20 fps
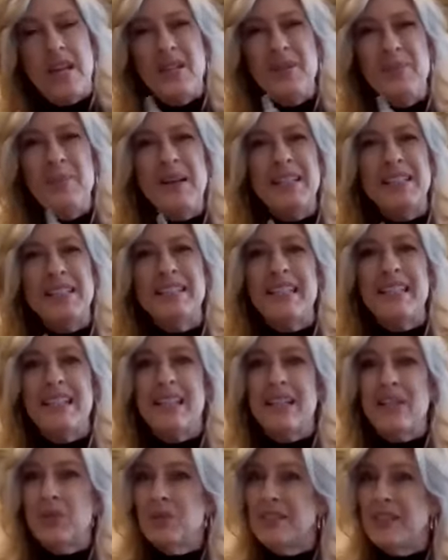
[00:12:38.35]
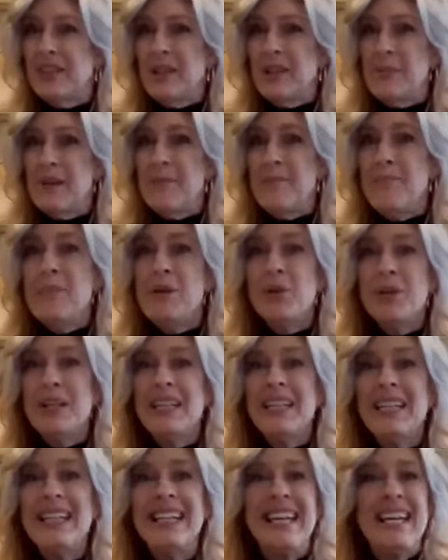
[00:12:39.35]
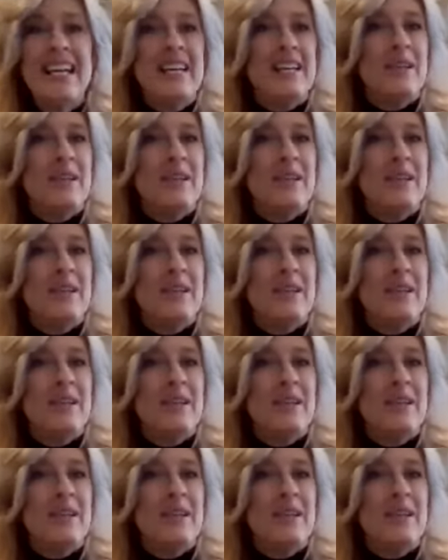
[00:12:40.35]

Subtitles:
you might see that it looks a little bit milky.